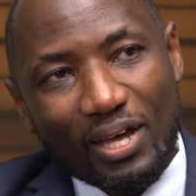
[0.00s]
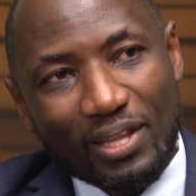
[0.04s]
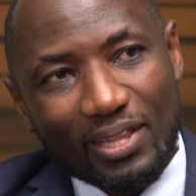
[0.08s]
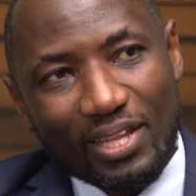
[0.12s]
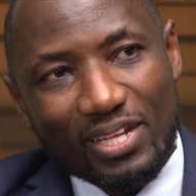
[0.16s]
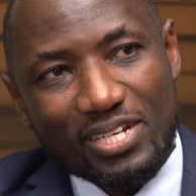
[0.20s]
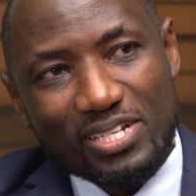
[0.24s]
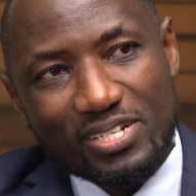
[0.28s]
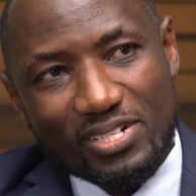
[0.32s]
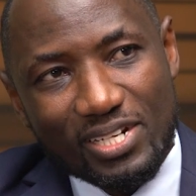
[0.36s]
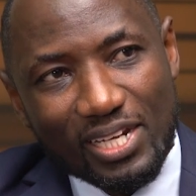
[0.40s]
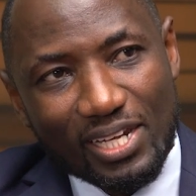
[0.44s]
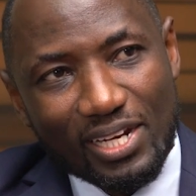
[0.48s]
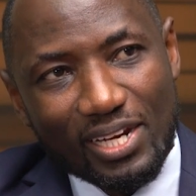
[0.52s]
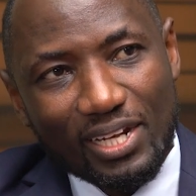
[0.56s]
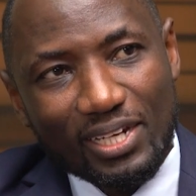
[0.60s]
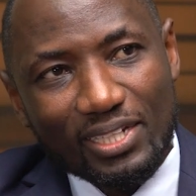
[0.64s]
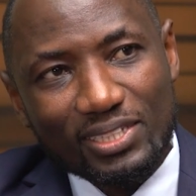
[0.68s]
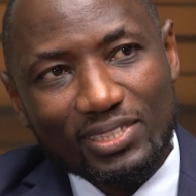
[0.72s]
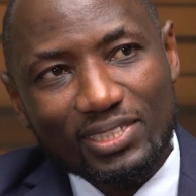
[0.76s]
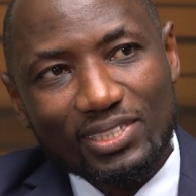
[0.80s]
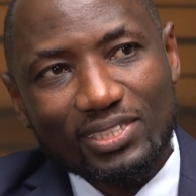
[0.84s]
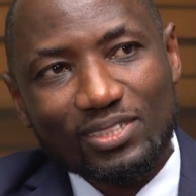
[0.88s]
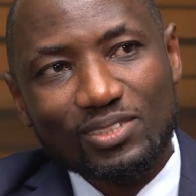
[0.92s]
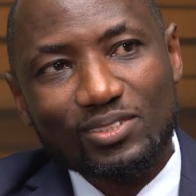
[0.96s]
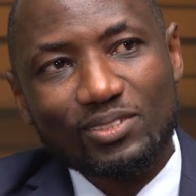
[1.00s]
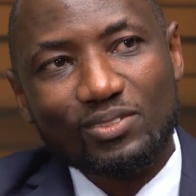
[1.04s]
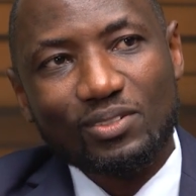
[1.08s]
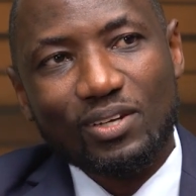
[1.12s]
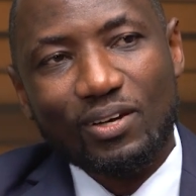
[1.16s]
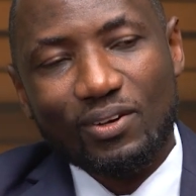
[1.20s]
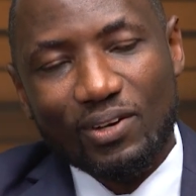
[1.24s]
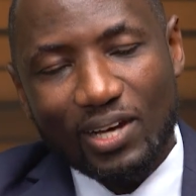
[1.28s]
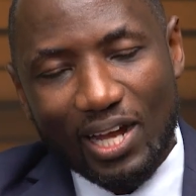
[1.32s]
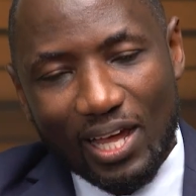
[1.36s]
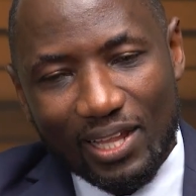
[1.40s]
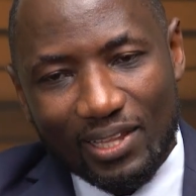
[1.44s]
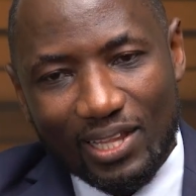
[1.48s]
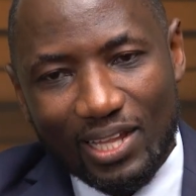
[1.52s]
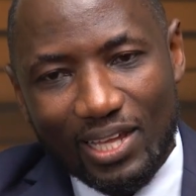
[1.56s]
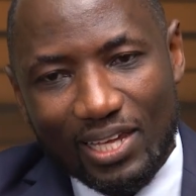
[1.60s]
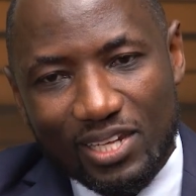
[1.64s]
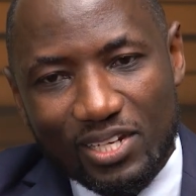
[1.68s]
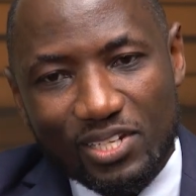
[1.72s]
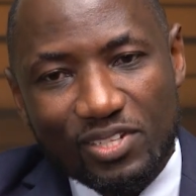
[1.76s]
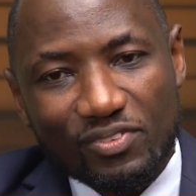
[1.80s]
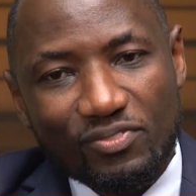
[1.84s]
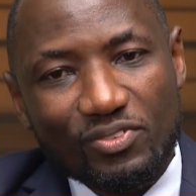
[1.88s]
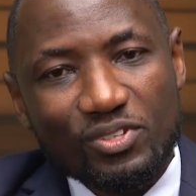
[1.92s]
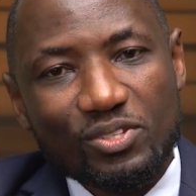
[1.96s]
other trainers or other
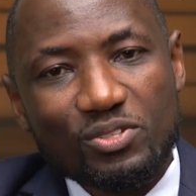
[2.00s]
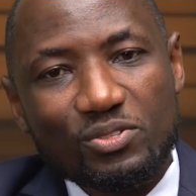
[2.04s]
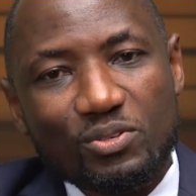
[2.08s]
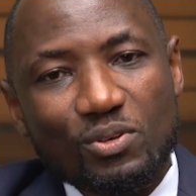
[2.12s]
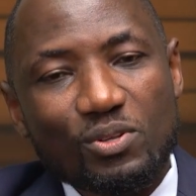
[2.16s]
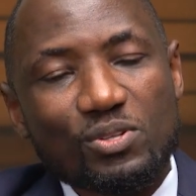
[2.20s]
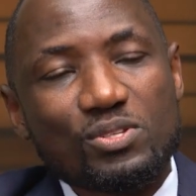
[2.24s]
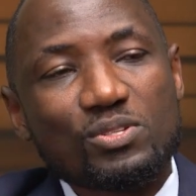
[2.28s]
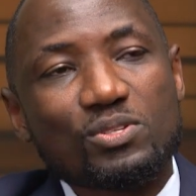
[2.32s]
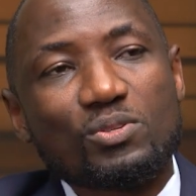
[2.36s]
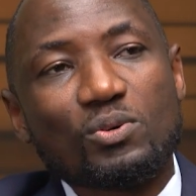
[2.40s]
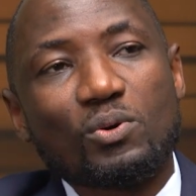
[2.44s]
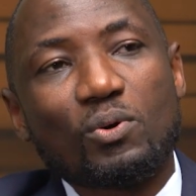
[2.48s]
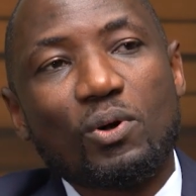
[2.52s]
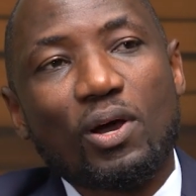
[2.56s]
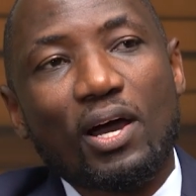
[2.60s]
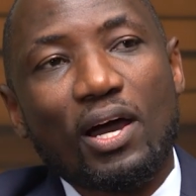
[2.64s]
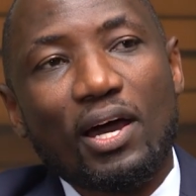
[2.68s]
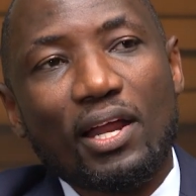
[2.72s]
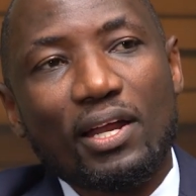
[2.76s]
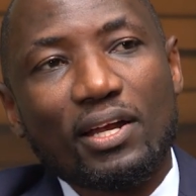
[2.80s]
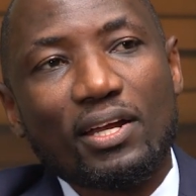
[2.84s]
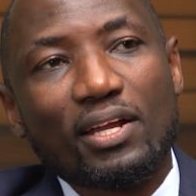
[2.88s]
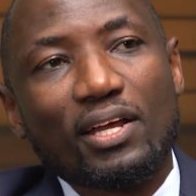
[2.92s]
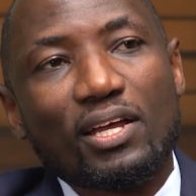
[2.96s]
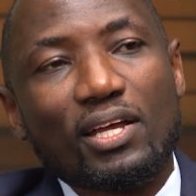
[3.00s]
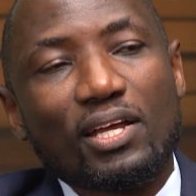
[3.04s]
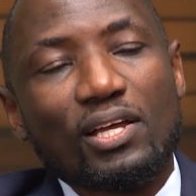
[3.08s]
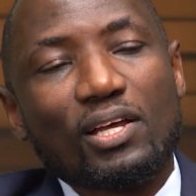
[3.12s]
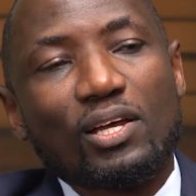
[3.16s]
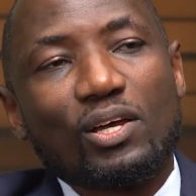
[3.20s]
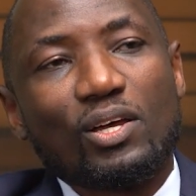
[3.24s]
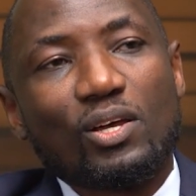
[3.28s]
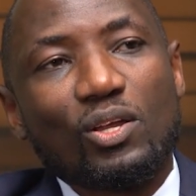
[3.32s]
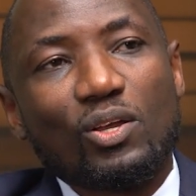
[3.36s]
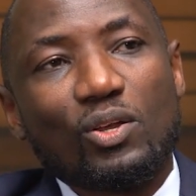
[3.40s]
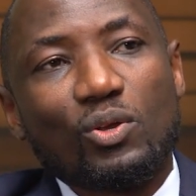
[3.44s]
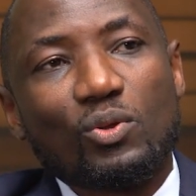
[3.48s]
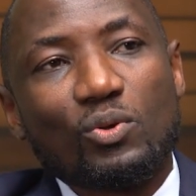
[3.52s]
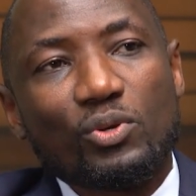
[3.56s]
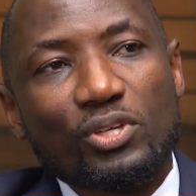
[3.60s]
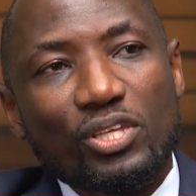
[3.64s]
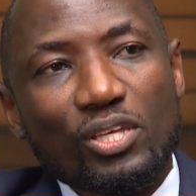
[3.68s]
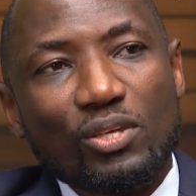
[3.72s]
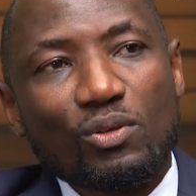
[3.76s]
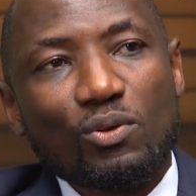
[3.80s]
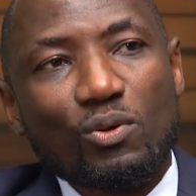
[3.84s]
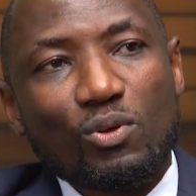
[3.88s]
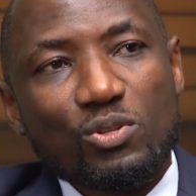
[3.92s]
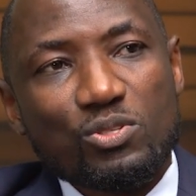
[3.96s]
individuals who are
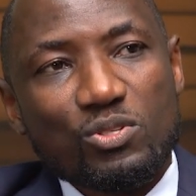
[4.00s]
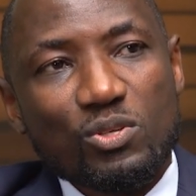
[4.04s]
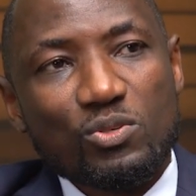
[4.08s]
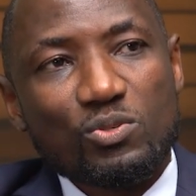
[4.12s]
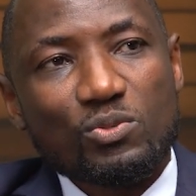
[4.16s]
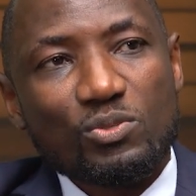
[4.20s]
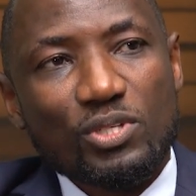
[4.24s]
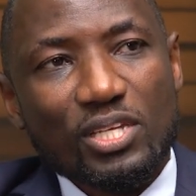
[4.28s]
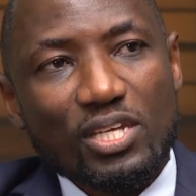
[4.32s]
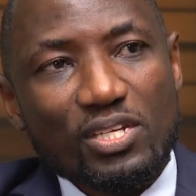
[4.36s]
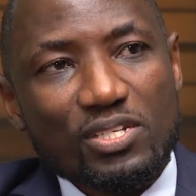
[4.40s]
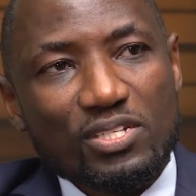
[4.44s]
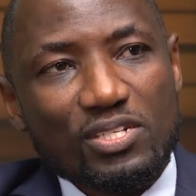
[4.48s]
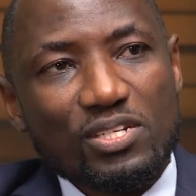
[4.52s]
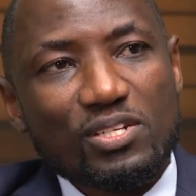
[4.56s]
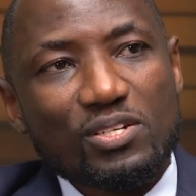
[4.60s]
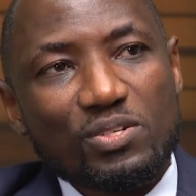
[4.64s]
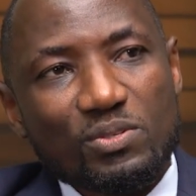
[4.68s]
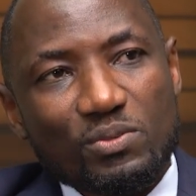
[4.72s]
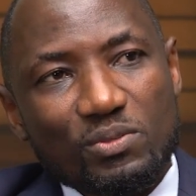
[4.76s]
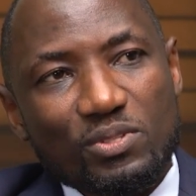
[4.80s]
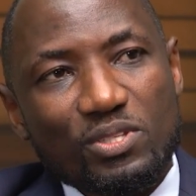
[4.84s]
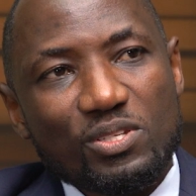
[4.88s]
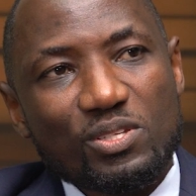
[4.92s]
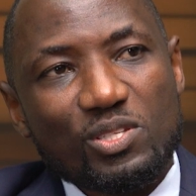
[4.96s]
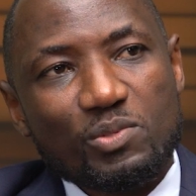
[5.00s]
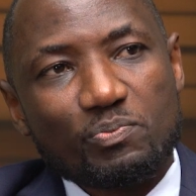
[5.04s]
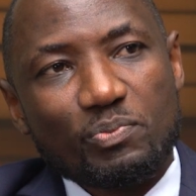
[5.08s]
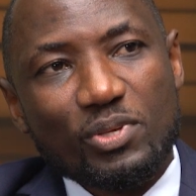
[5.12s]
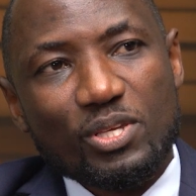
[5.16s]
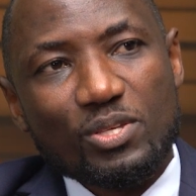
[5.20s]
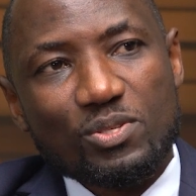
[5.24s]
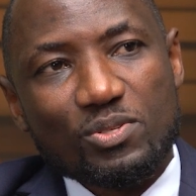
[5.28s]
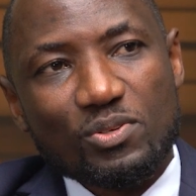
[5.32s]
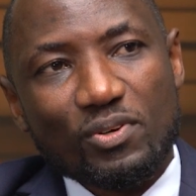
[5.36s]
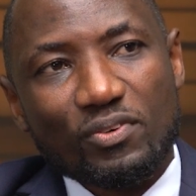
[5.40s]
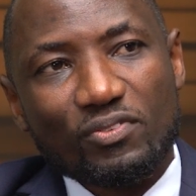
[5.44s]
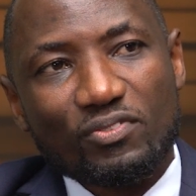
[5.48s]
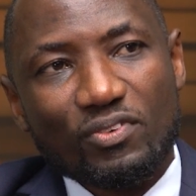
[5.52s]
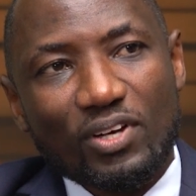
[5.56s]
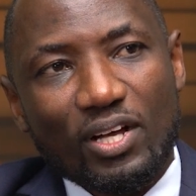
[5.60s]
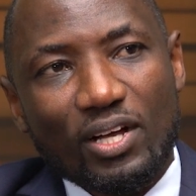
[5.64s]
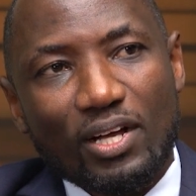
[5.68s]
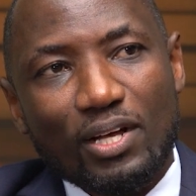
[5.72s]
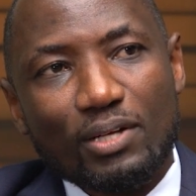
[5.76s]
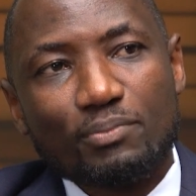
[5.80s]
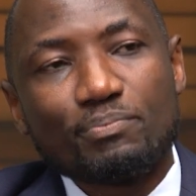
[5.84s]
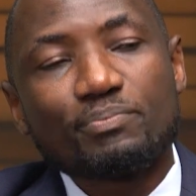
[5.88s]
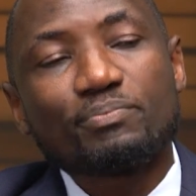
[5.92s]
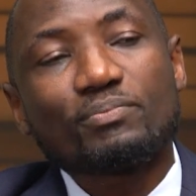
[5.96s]
looking also to get into this space of
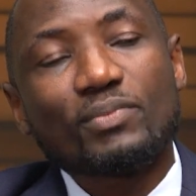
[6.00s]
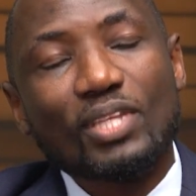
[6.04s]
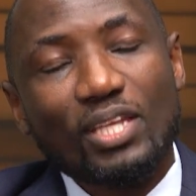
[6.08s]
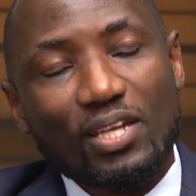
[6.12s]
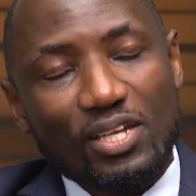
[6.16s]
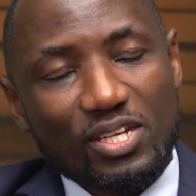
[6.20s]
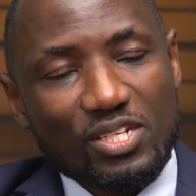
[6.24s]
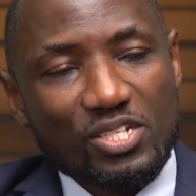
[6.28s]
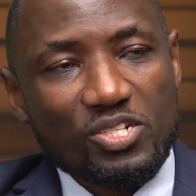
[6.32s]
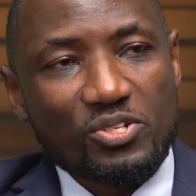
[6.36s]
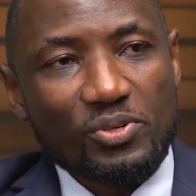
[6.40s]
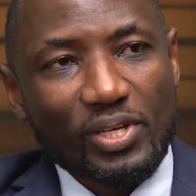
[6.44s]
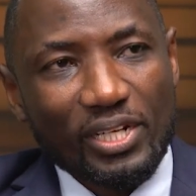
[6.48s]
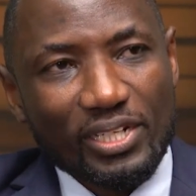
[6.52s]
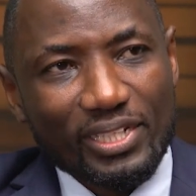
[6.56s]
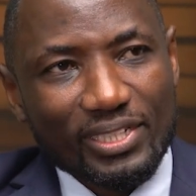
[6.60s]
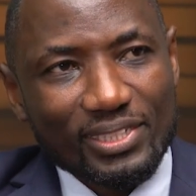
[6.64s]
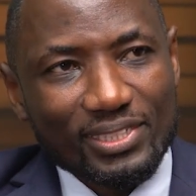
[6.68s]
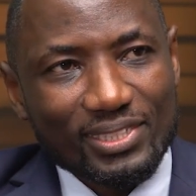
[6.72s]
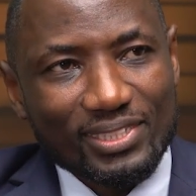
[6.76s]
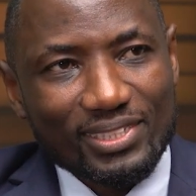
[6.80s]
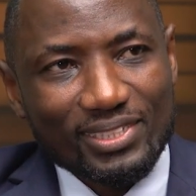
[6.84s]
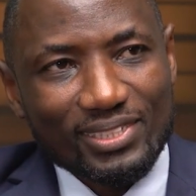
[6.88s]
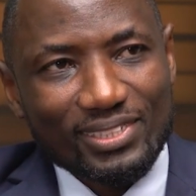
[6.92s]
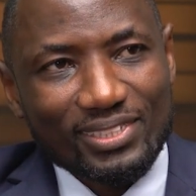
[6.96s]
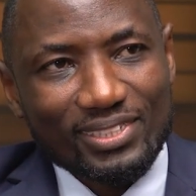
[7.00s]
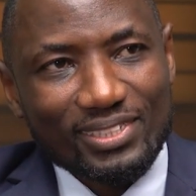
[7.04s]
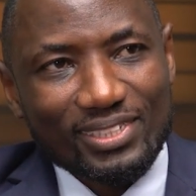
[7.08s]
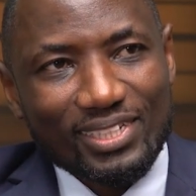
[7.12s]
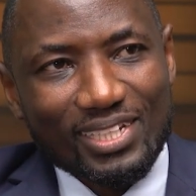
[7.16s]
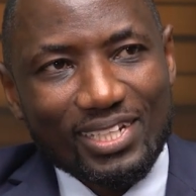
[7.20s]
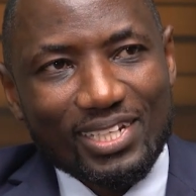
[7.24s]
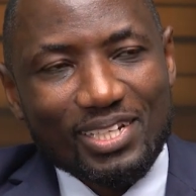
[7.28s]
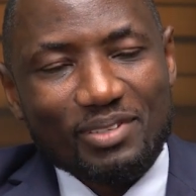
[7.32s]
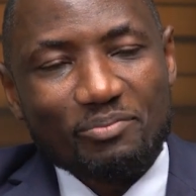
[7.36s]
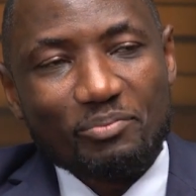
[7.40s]
uh, uh, trainings, mm-hmm.